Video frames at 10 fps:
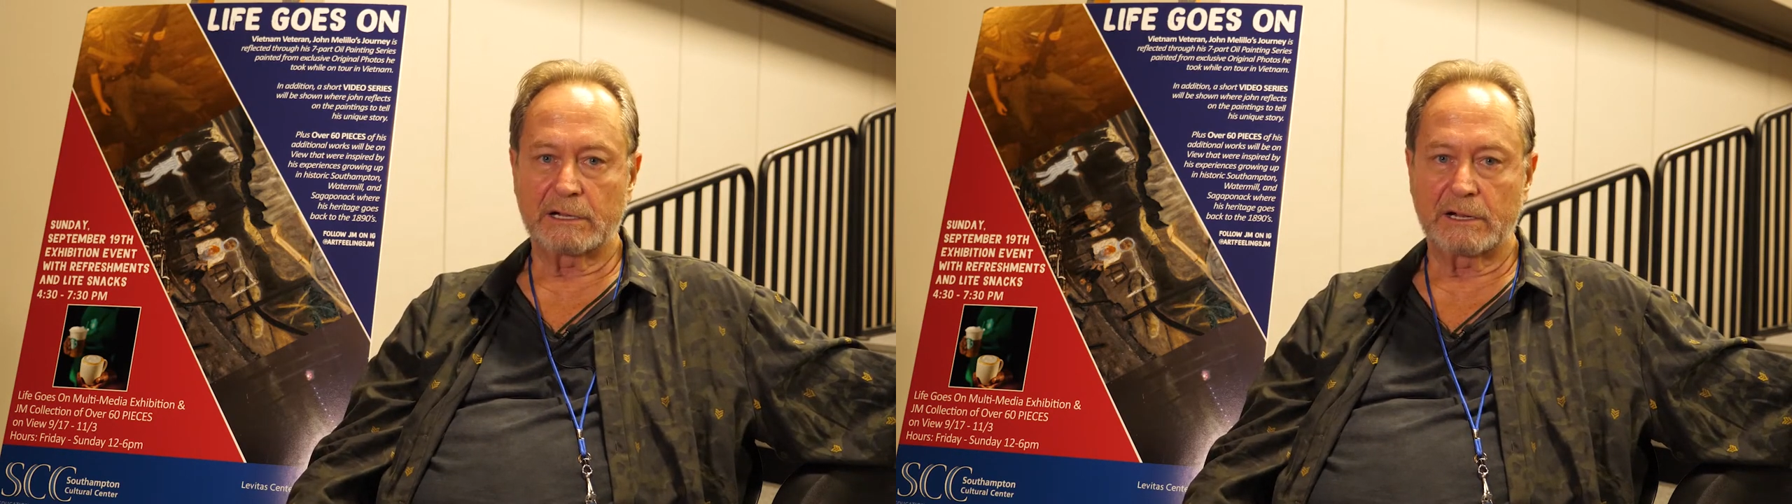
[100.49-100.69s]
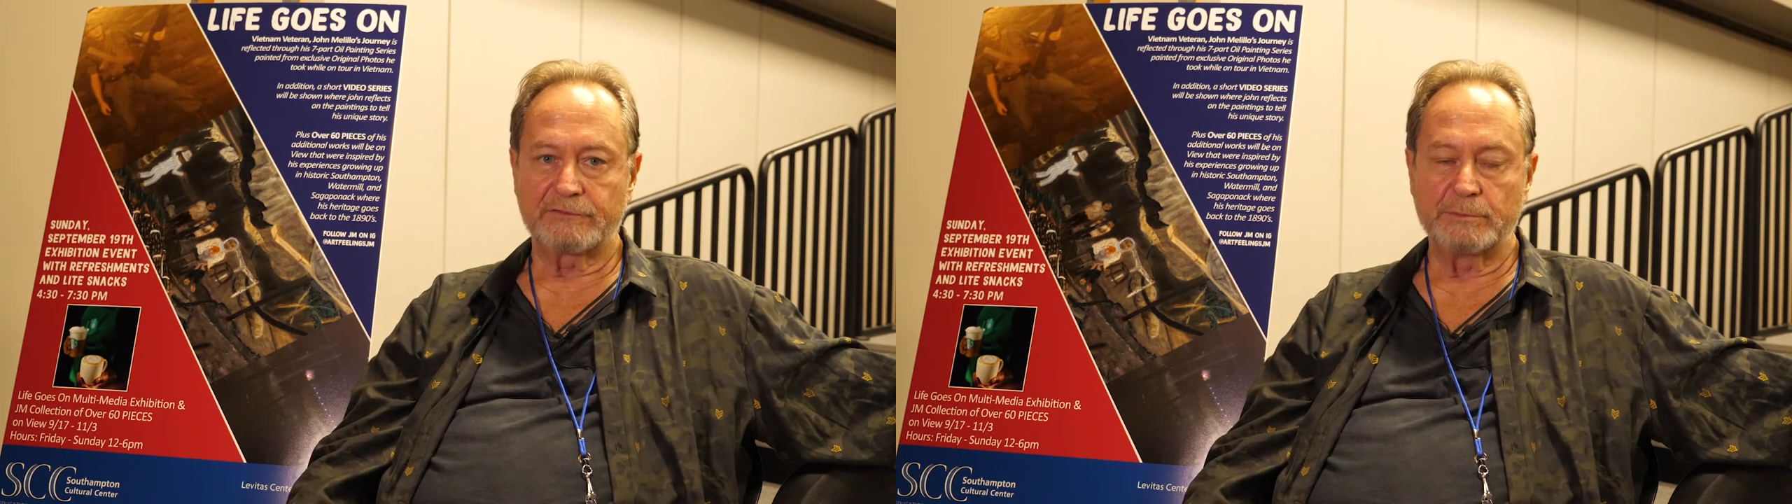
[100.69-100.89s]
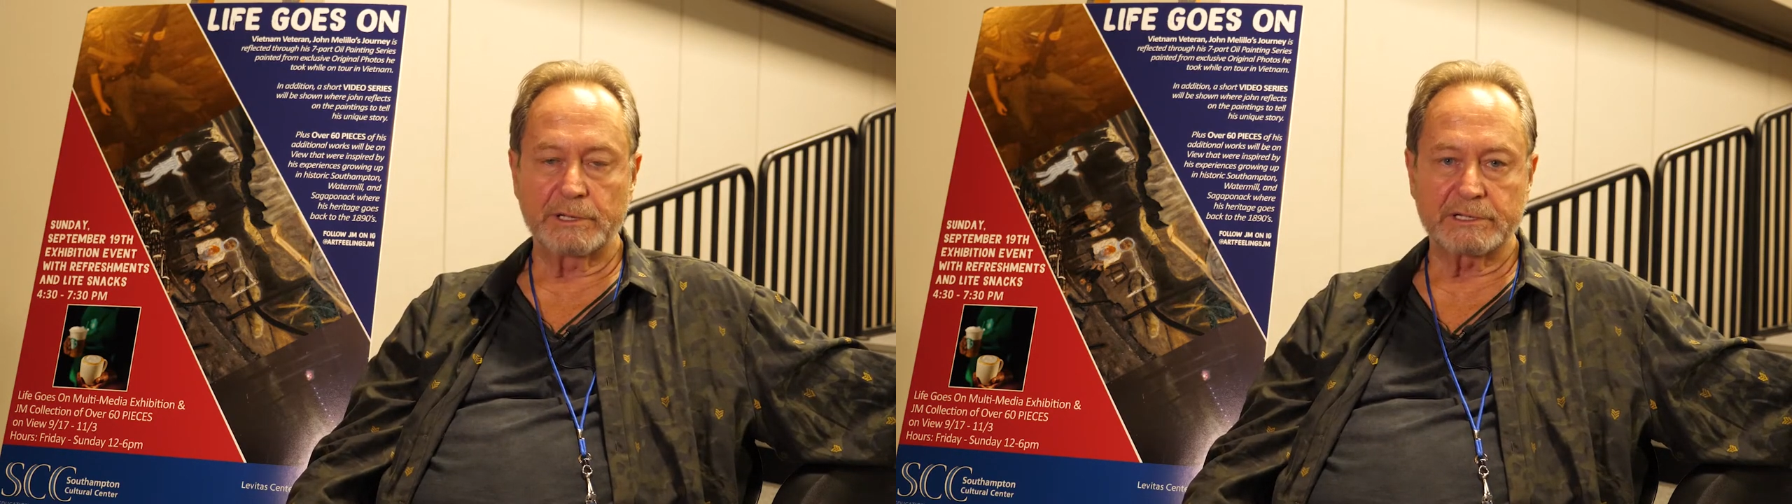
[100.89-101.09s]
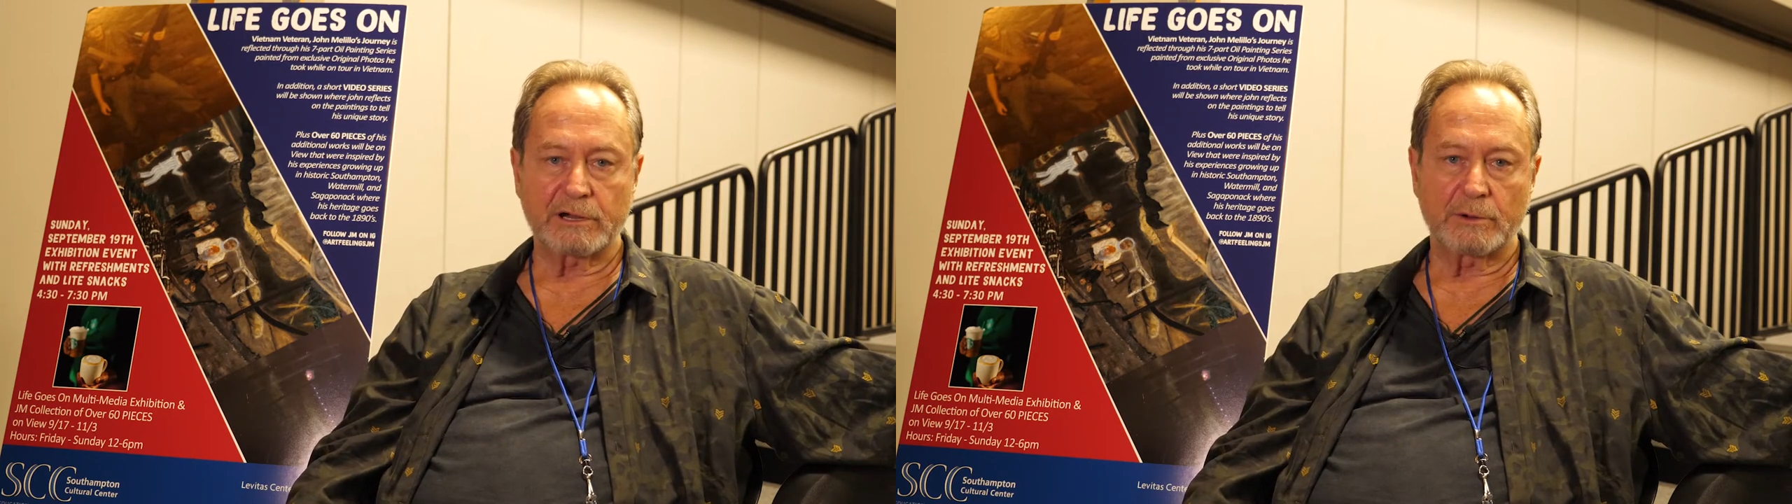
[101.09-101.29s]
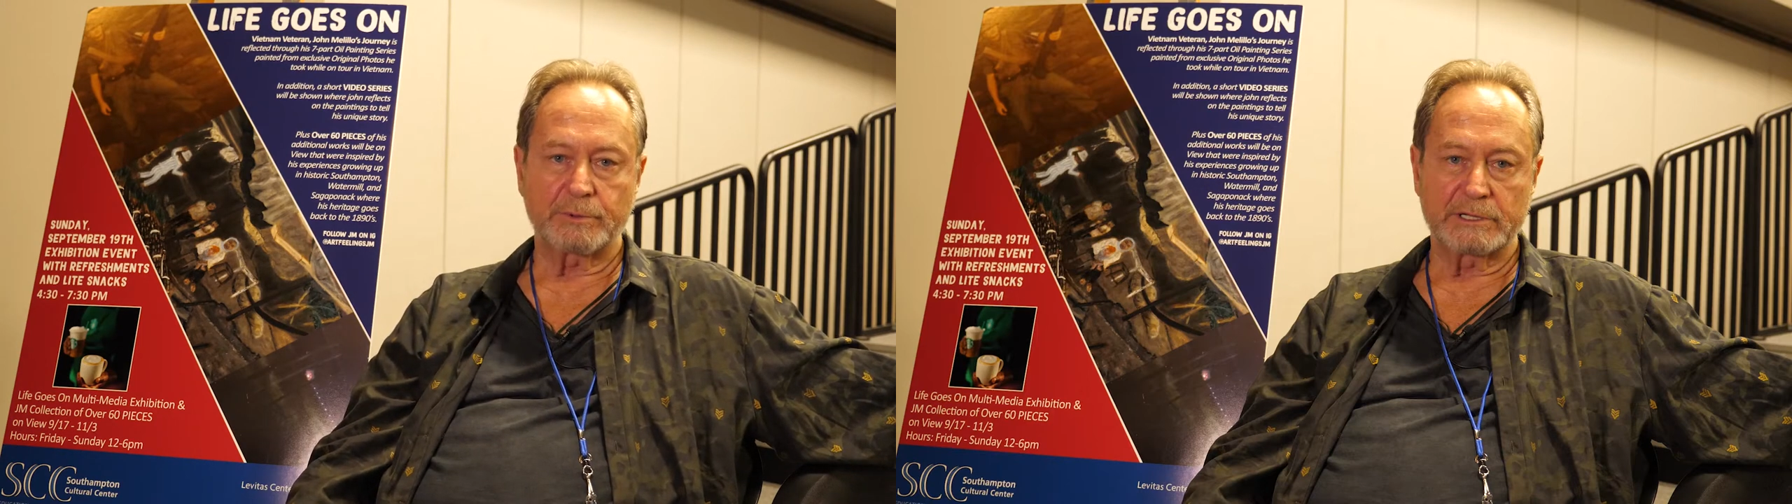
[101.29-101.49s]
of a
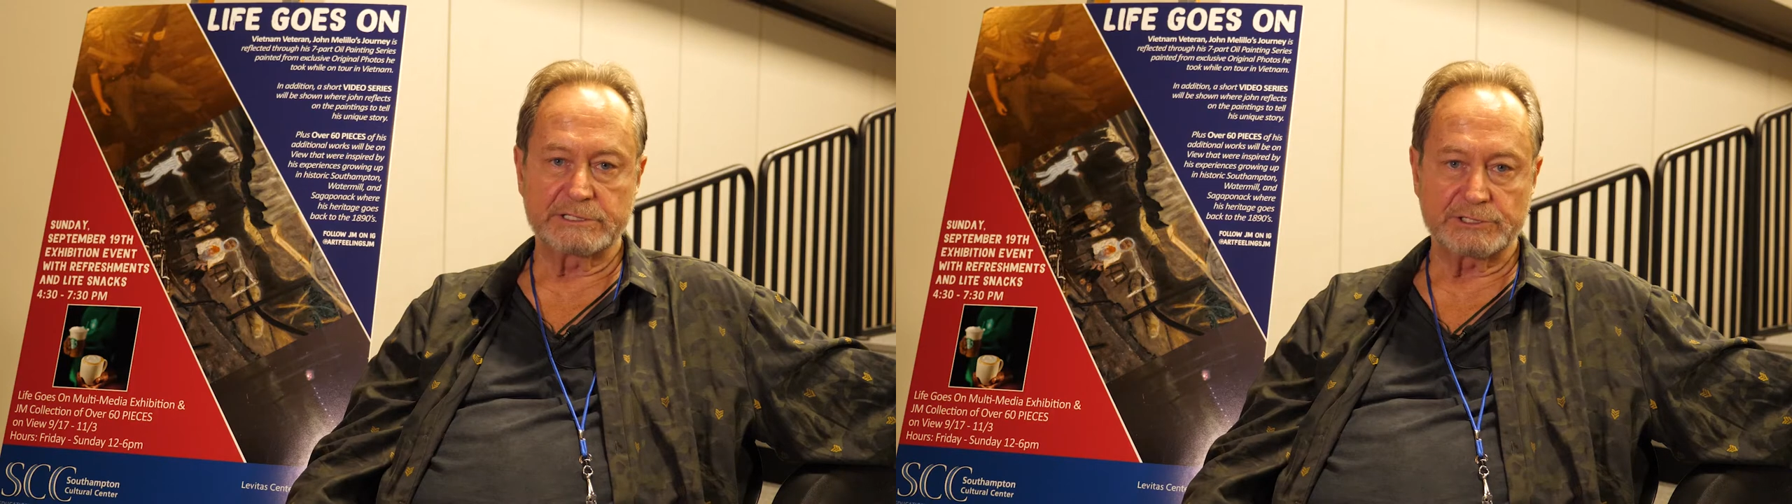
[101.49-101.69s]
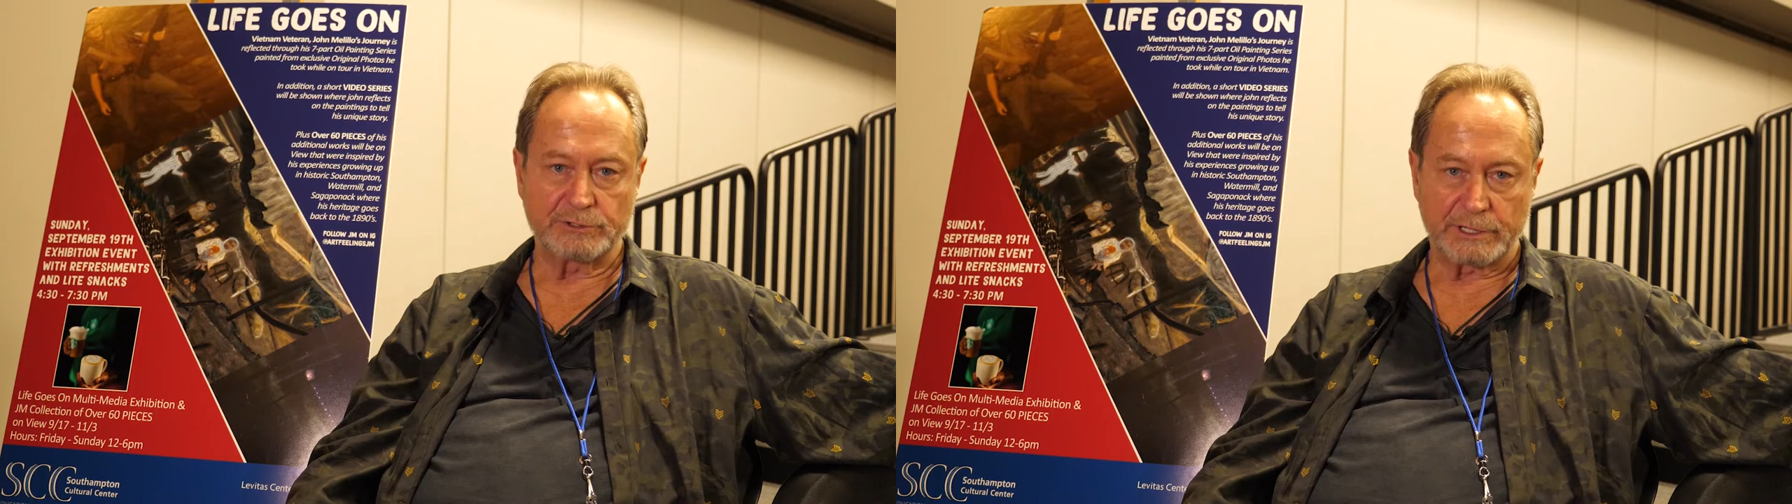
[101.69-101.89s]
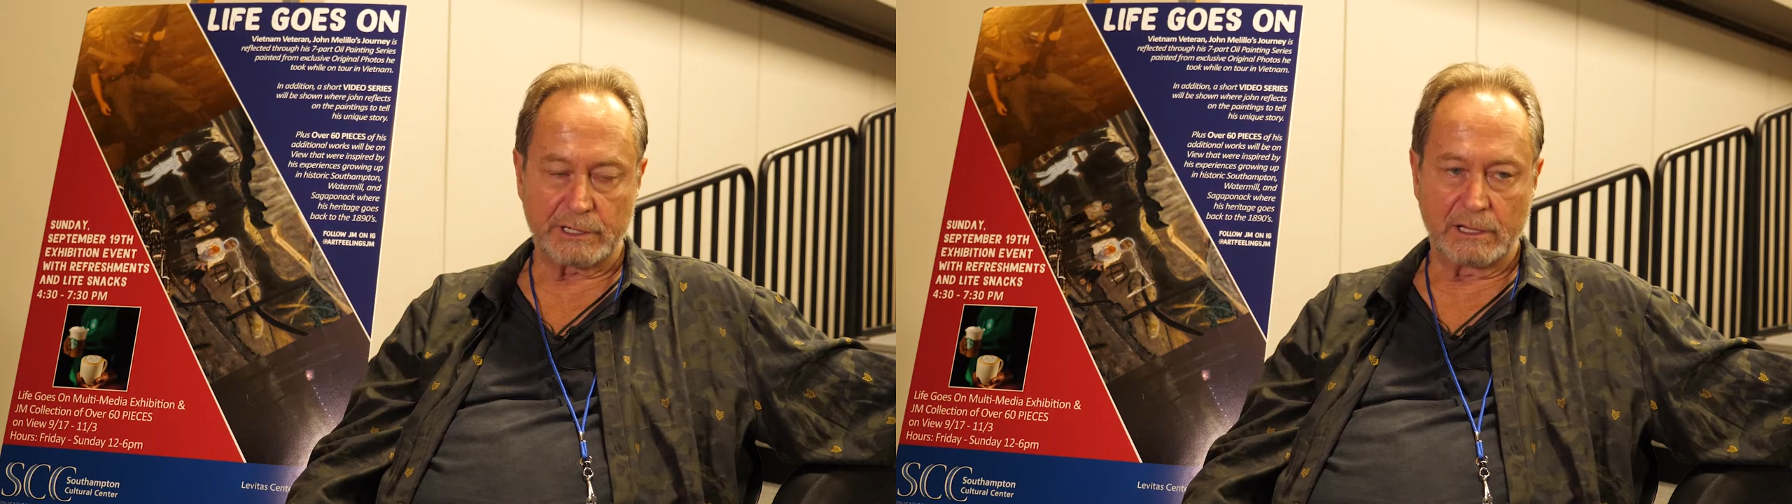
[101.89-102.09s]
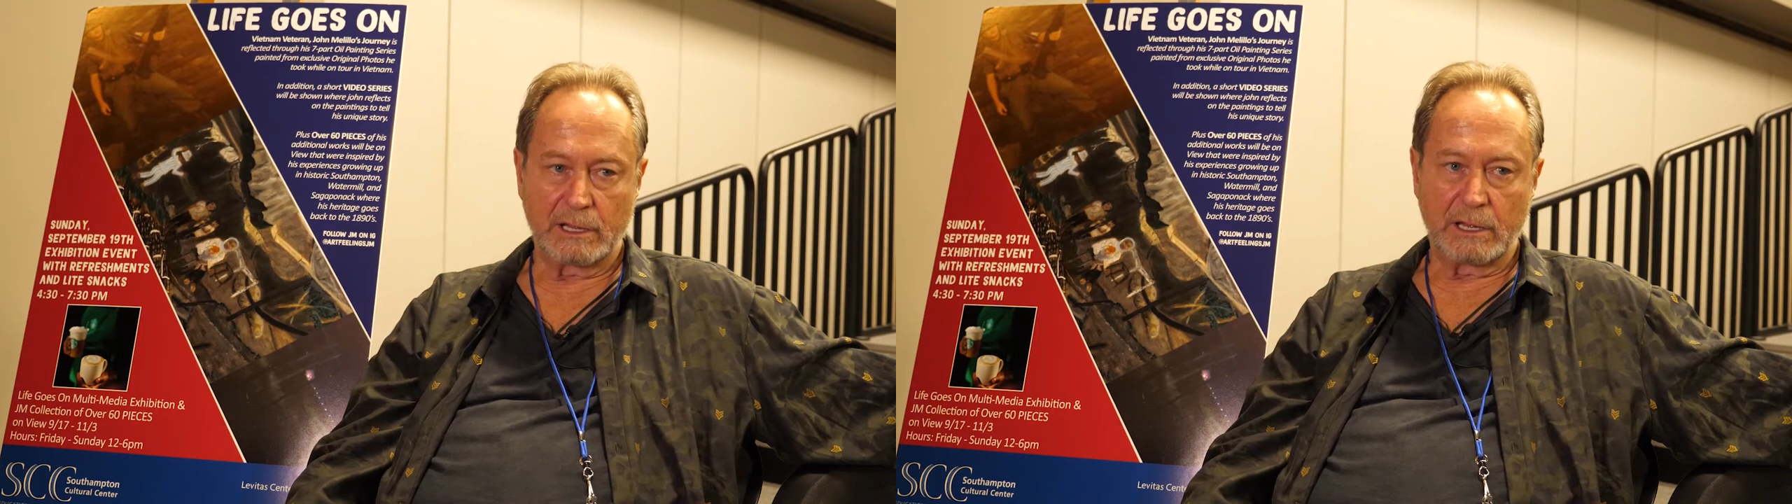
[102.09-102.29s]
military police unit.